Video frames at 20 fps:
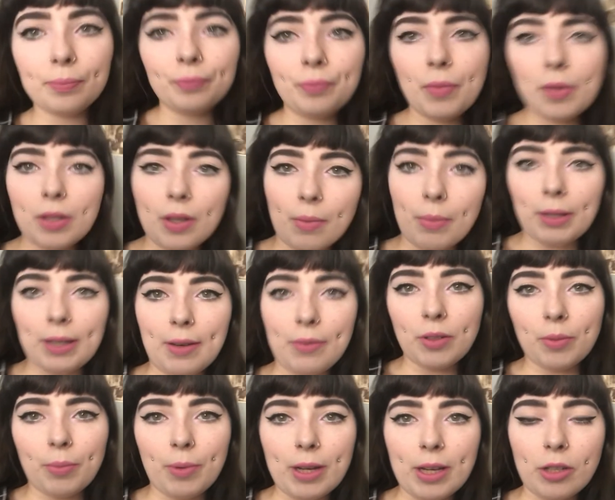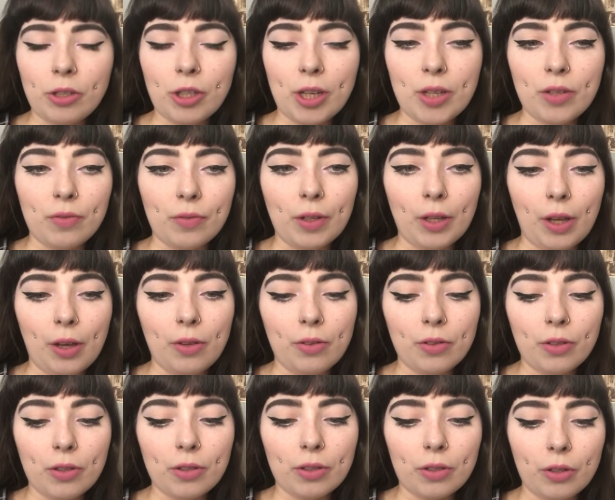So I'm going to have to bring a change of clothes
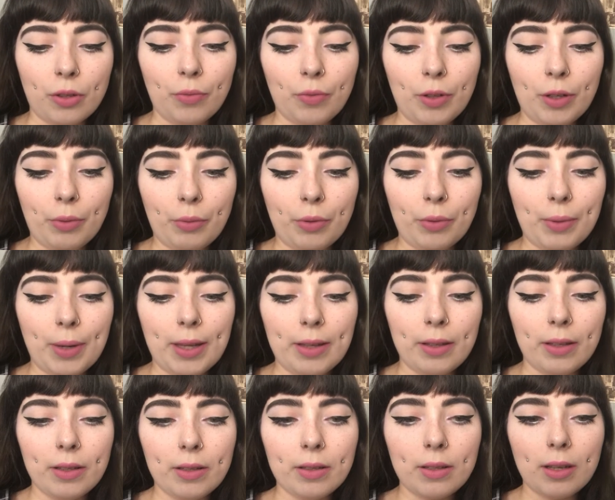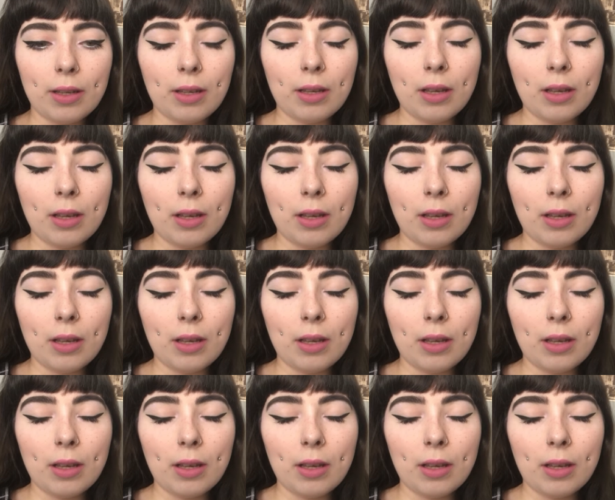because I don't really want to wear this.